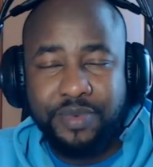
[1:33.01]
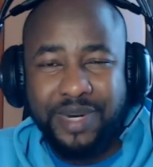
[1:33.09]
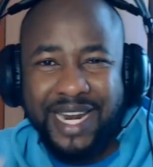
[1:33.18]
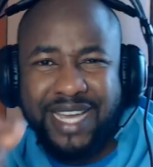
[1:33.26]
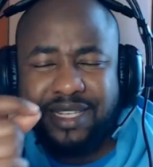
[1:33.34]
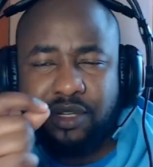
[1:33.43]

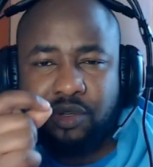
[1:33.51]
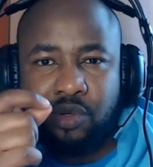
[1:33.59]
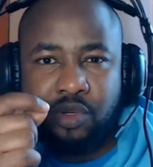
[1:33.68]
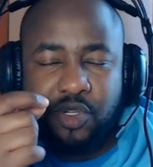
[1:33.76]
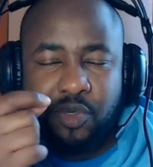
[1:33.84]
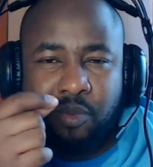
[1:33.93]
Lice is
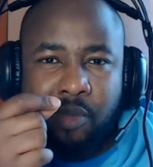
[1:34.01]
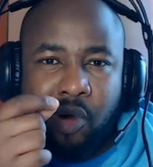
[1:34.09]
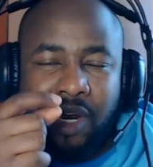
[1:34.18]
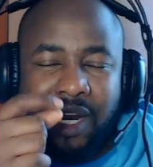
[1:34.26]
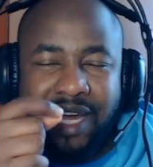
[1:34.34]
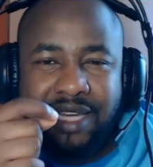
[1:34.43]
those
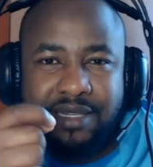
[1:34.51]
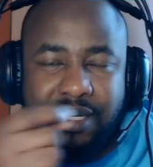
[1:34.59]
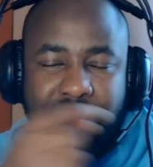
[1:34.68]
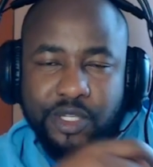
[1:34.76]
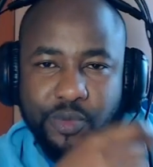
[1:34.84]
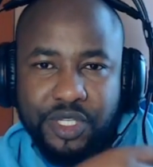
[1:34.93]
small
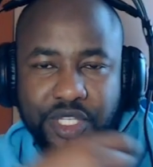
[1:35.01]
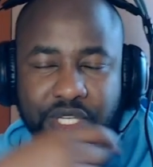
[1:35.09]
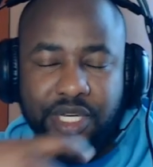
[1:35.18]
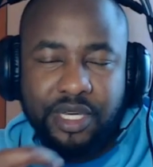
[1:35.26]
insects which,